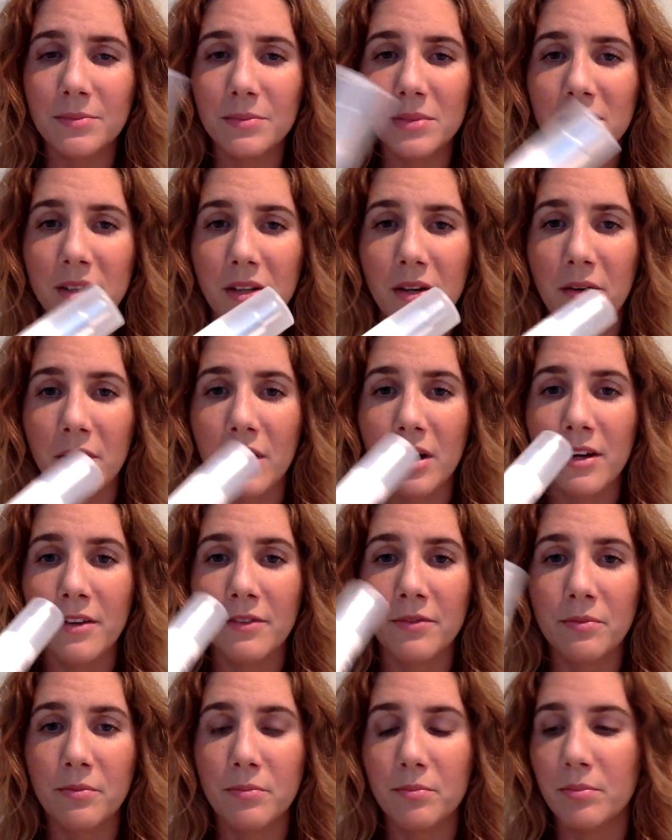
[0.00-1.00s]
So
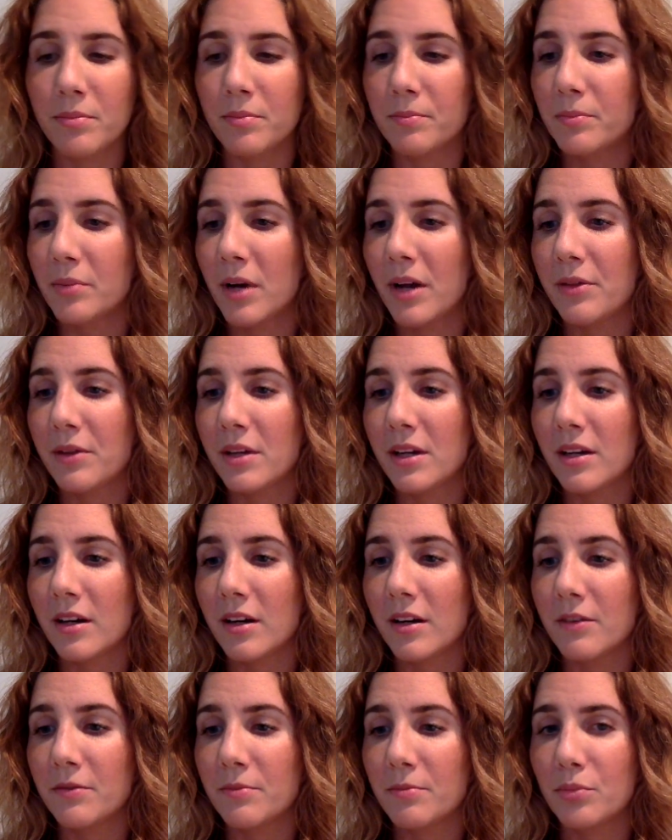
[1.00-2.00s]
I've
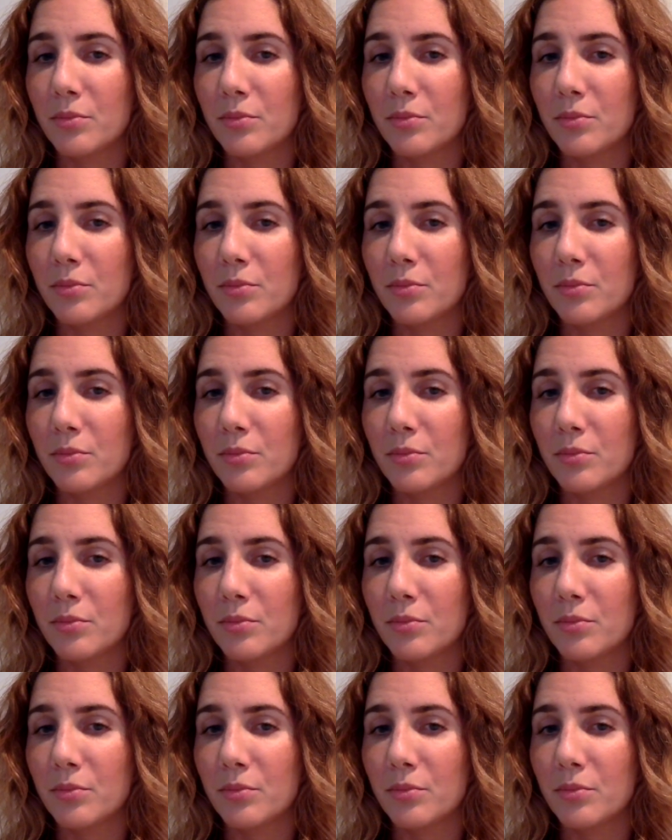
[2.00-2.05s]
nearly